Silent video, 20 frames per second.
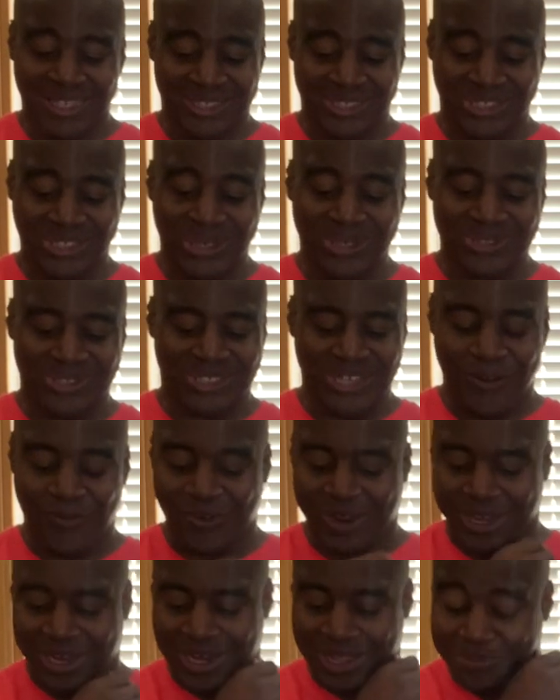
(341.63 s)
it shows
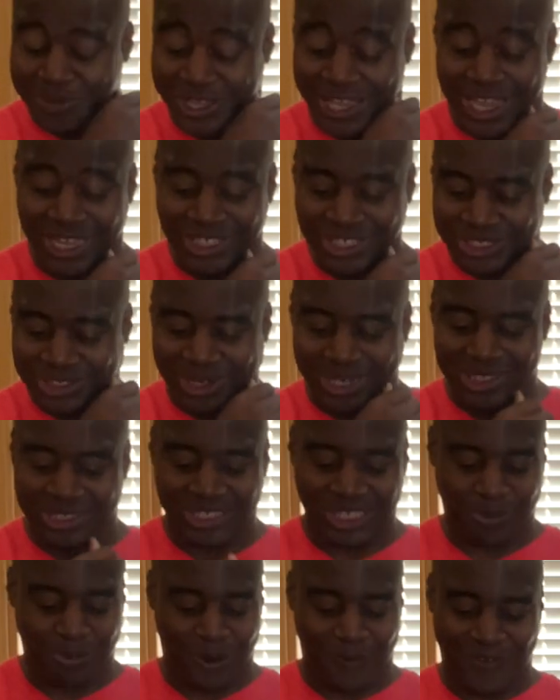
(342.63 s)
different pHs. So it
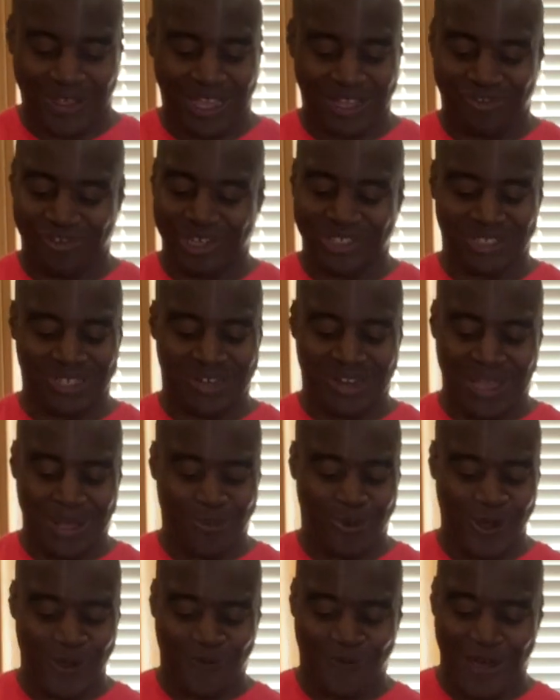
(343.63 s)
says perfect hydration
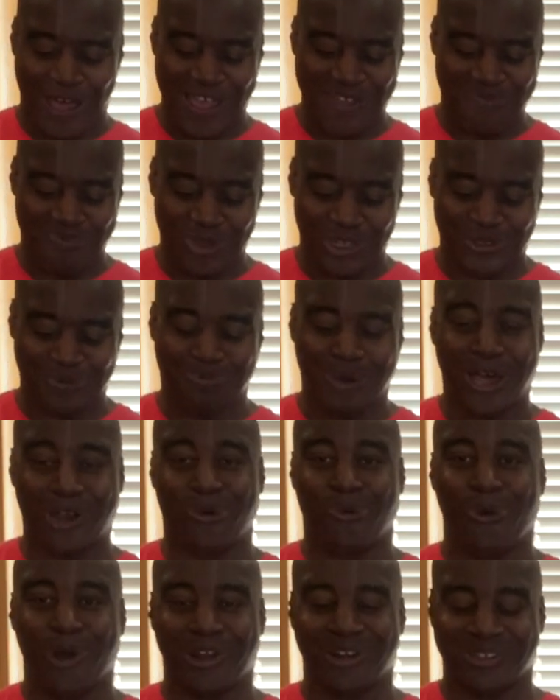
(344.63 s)
9.5, most
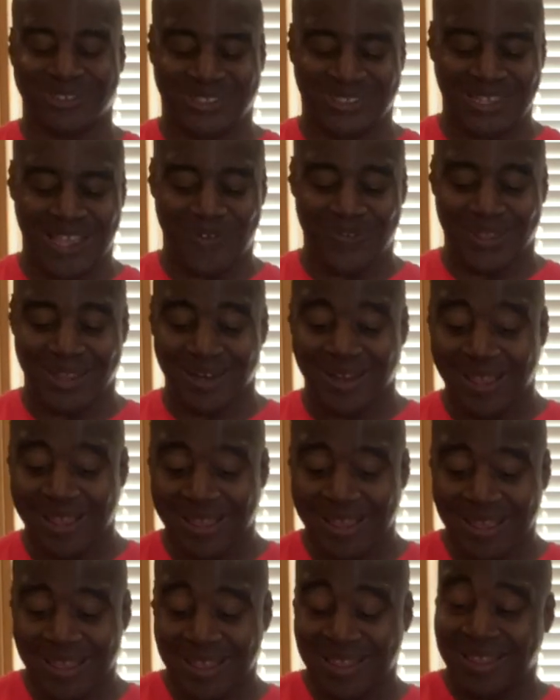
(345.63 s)
bottled water 7.
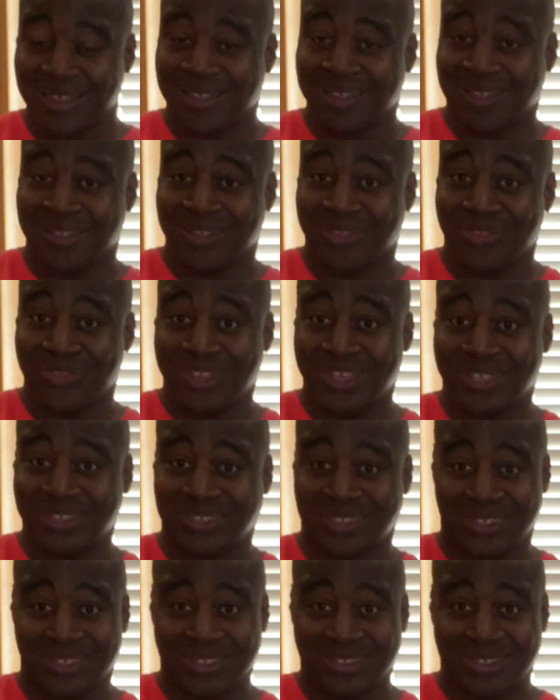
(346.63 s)

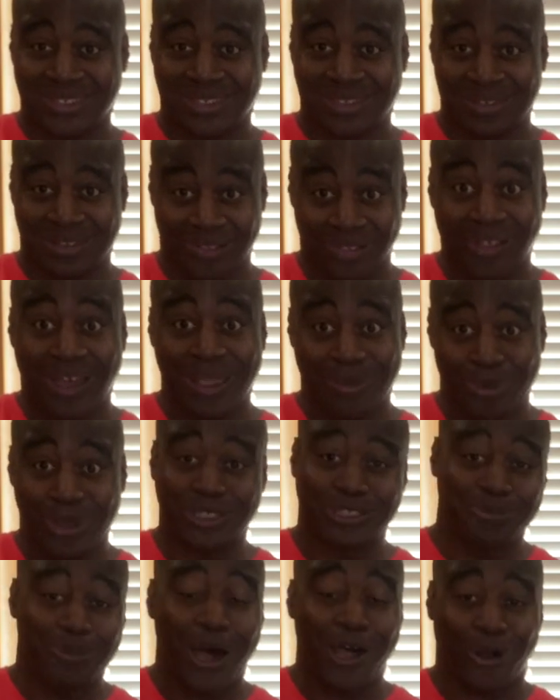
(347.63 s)
This is like
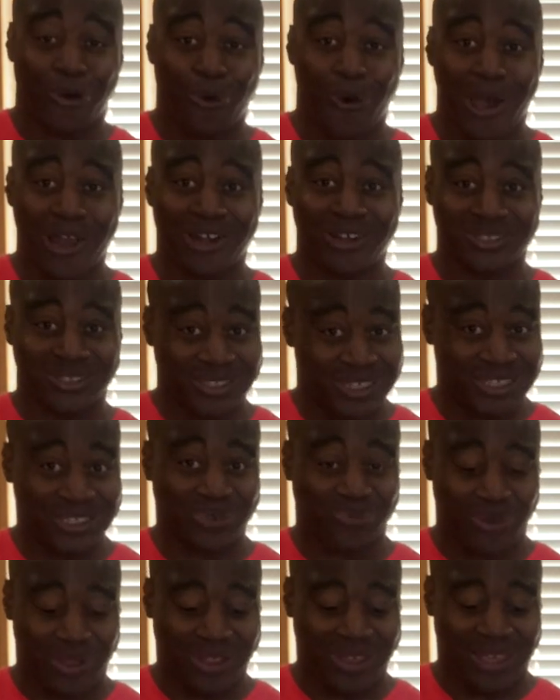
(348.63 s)
most bottled waters, and it's
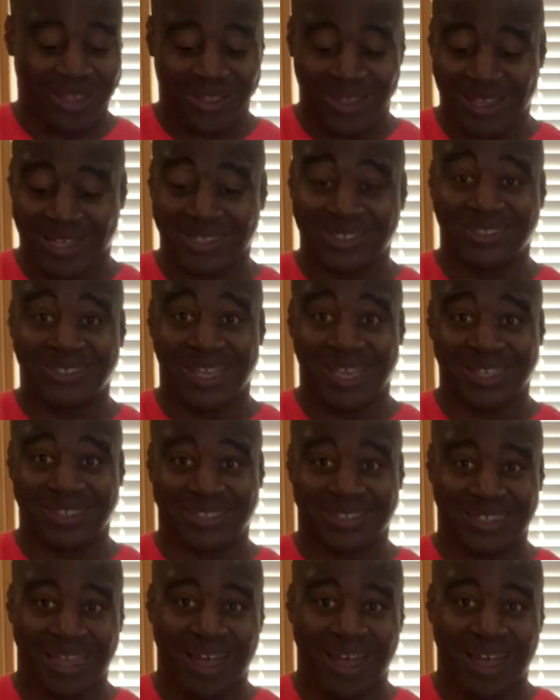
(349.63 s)
really like a 6